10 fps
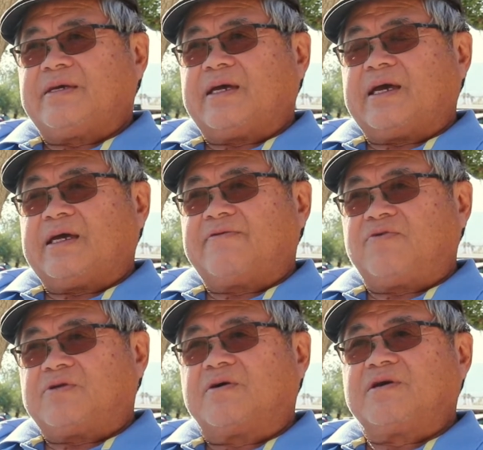And if
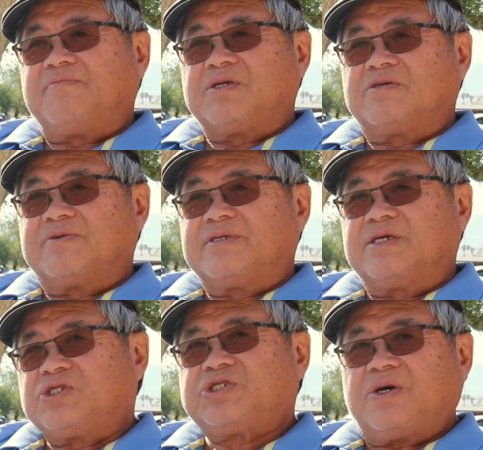you don't commit to it,
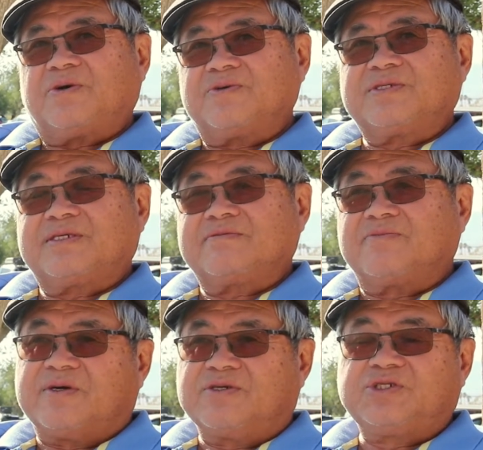it shows.
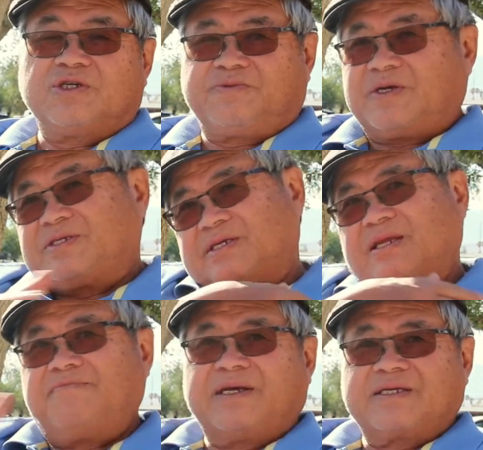Well, it shows because they
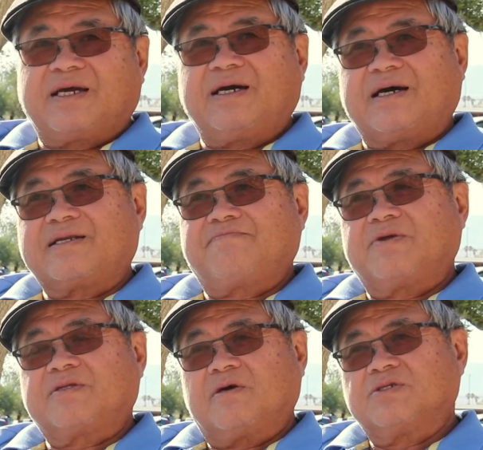didn't make the cut.
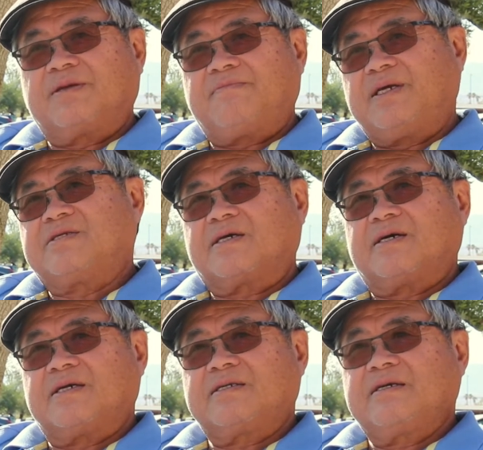But those that made the
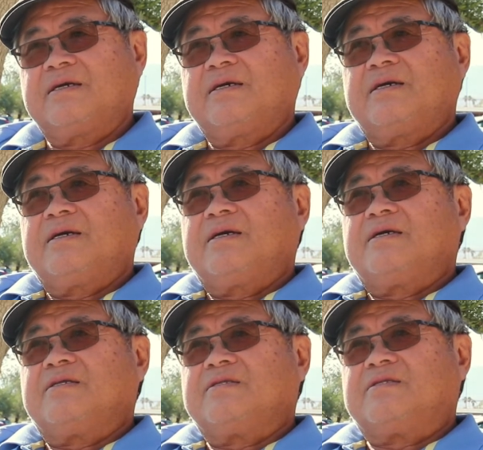cut,
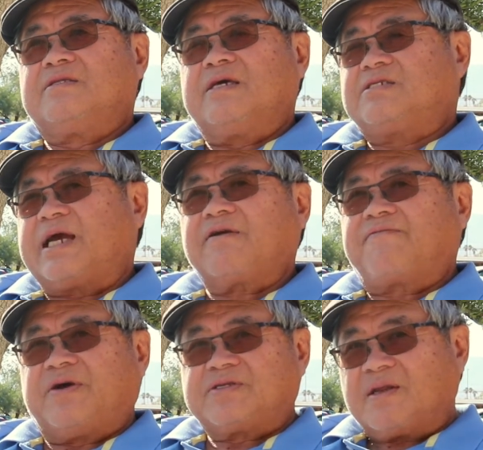they
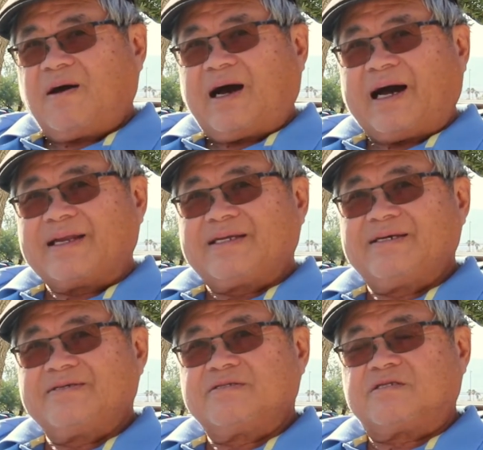sacrifice a lot
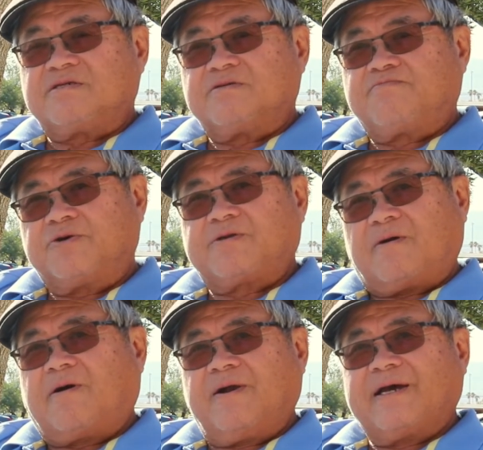to put their art